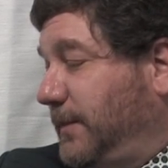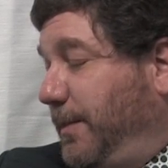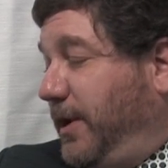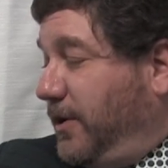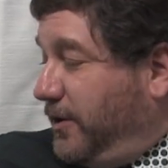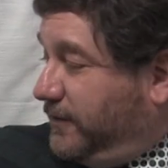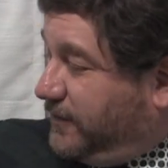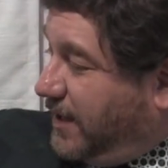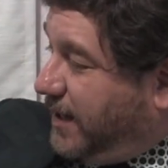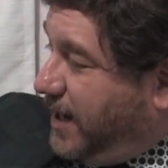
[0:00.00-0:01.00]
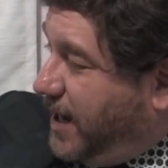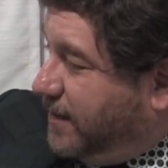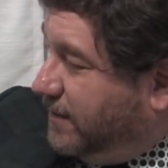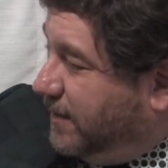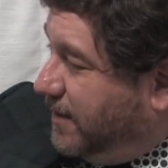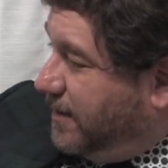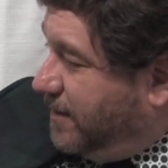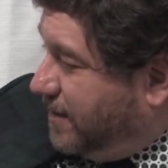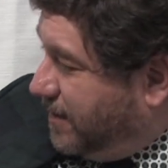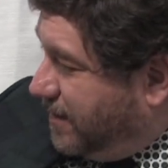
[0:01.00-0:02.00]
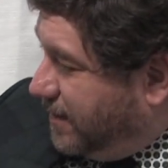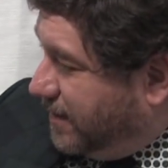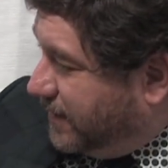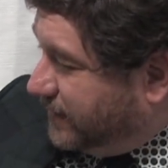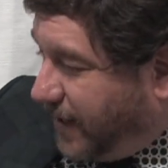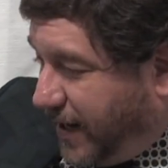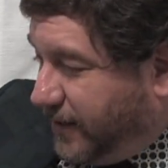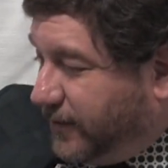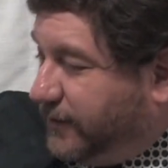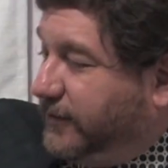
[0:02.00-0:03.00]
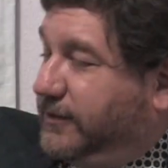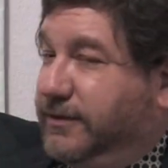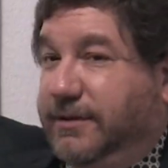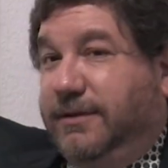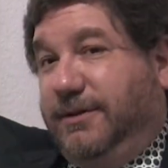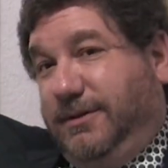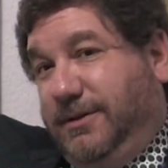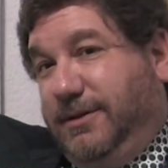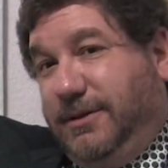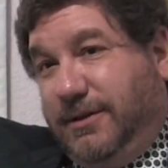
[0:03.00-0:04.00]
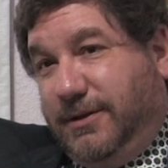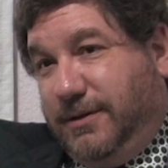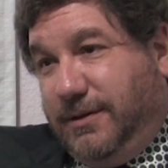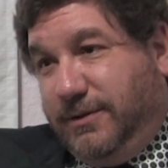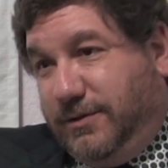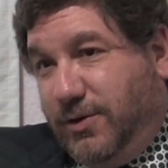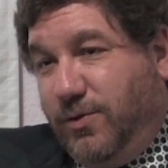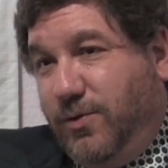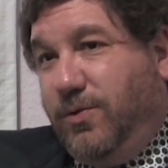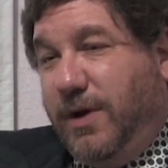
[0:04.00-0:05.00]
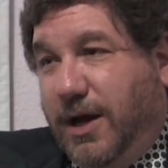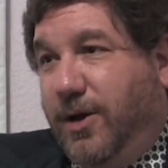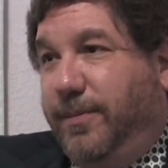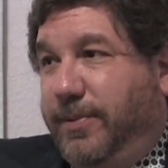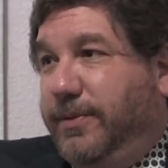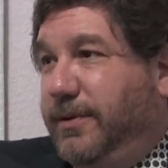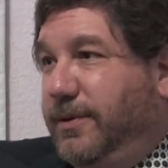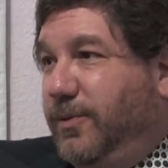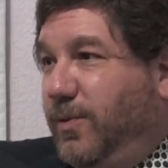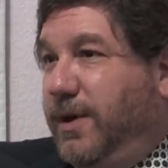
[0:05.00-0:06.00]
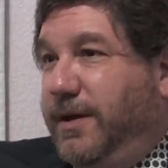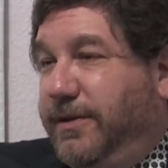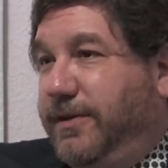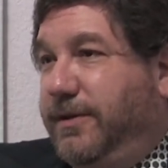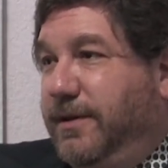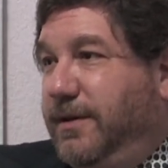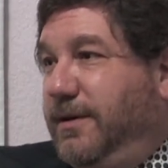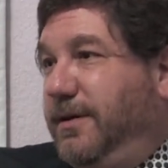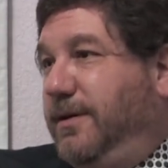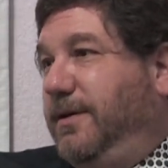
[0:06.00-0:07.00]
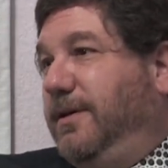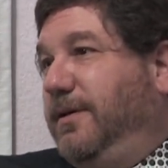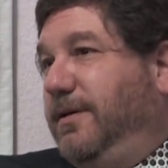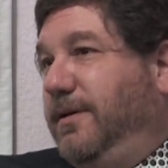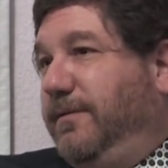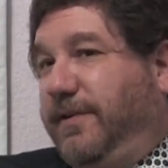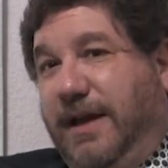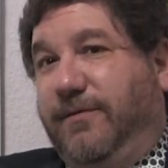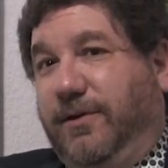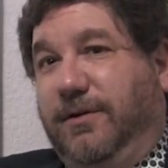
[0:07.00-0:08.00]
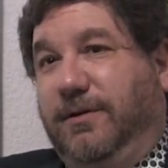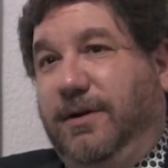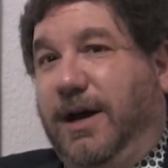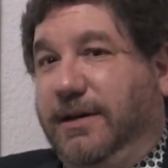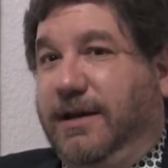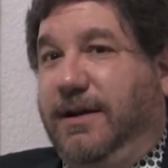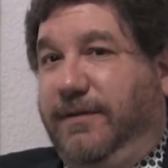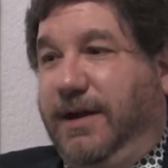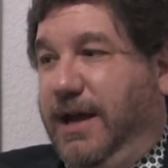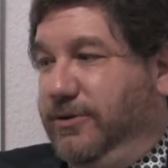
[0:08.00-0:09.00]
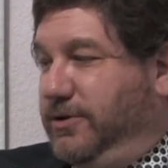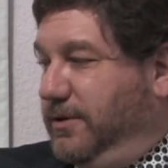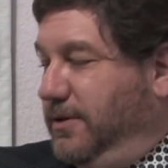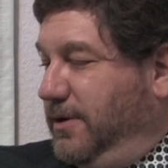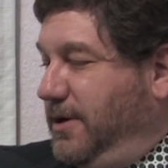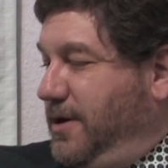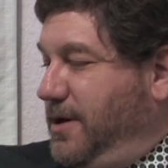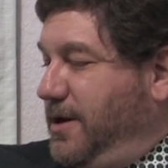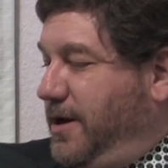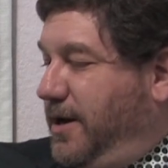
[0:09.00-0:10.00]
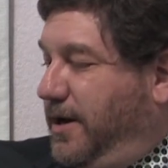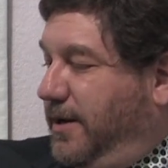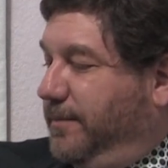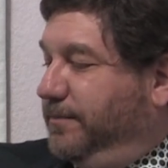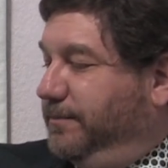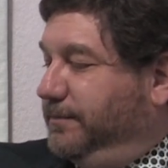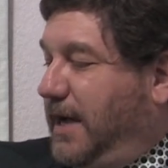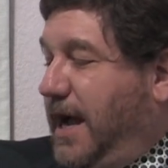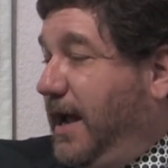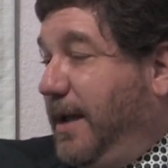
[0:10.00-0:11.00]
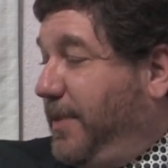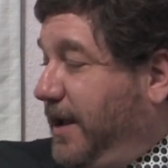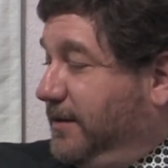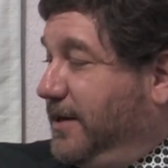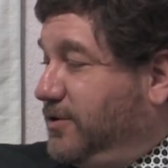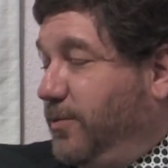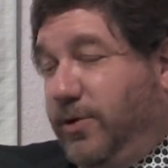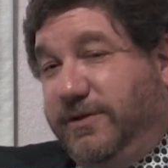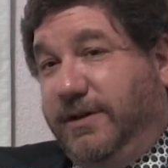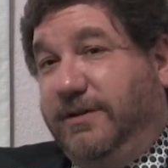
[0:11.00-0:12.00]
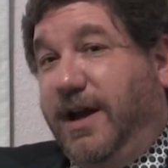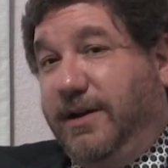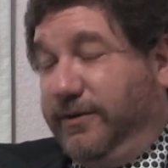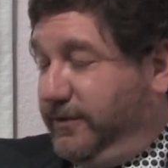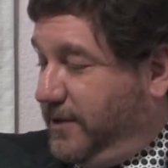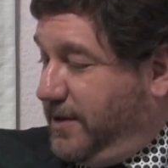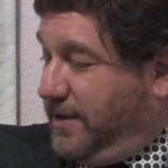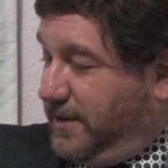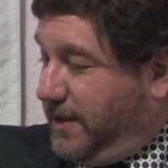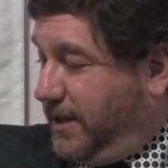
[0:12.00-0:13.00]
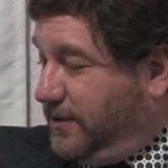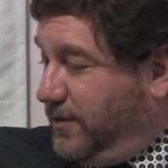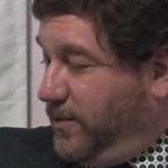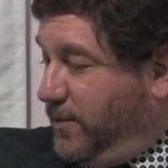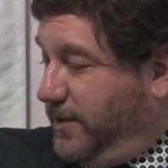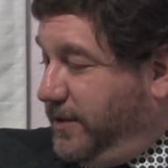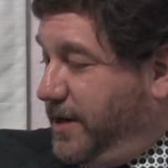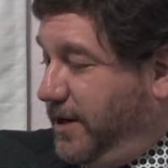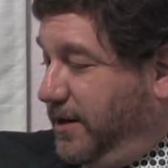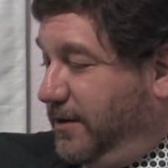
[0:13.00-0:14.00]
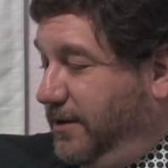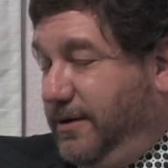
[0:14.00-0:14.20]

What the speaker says: because again, the titles do help with flavor identification. I pay attention more to the titles than I do with their